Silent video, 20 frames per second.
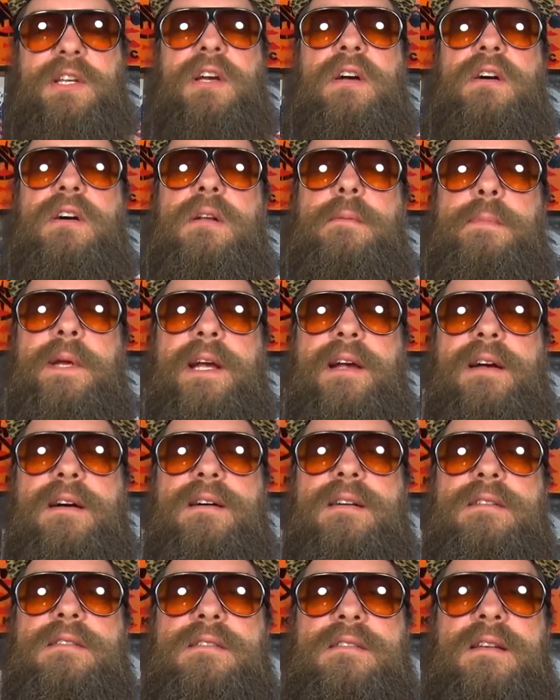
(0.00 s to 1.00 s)
good
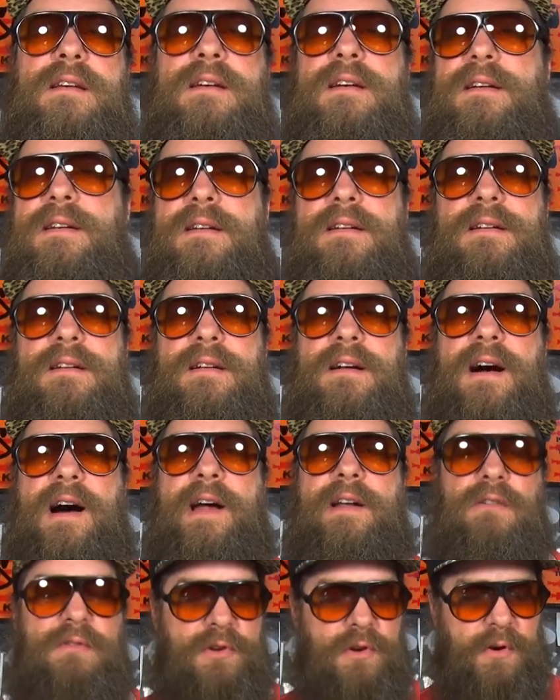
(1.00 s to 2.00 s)
because
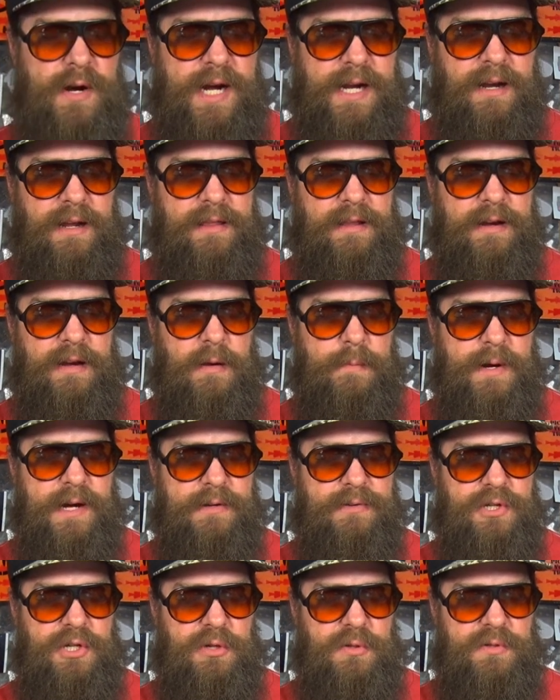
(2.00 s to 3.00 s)
I don't know anything
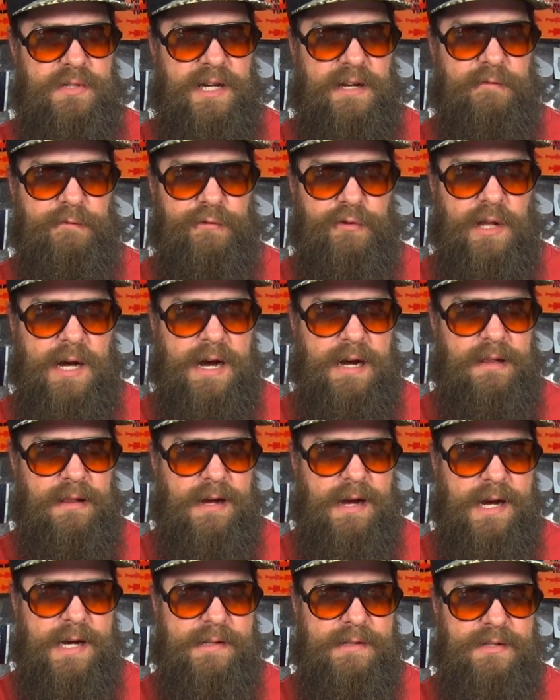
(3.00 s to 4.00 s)
about choosing fly
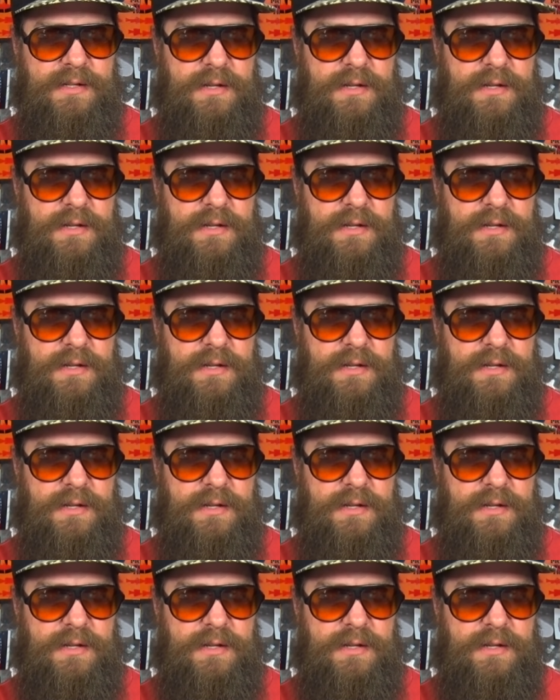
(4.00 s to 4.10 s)
line,